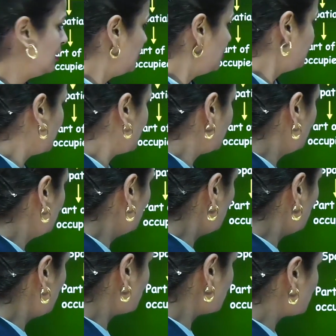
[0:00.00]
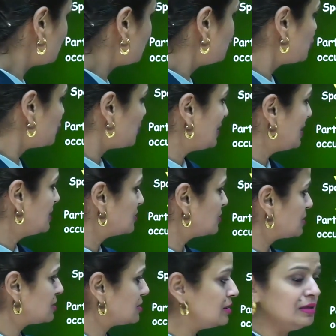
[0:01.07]
For no two
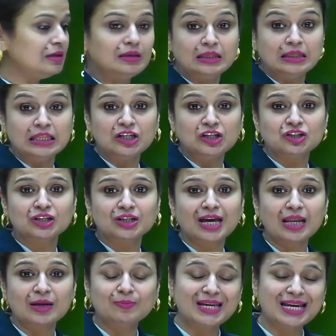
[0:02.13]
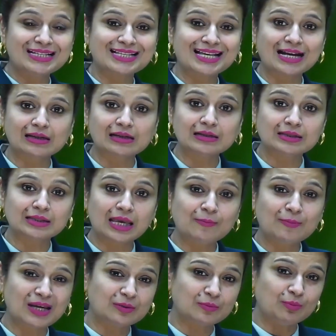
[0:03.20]
species niche can be exactly same.
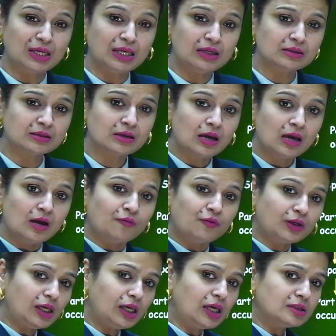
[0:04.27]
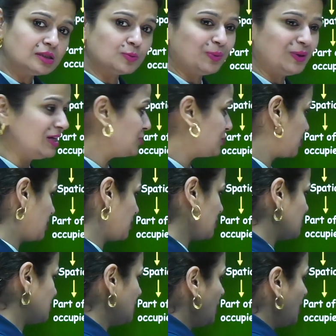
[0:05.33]
It means for each species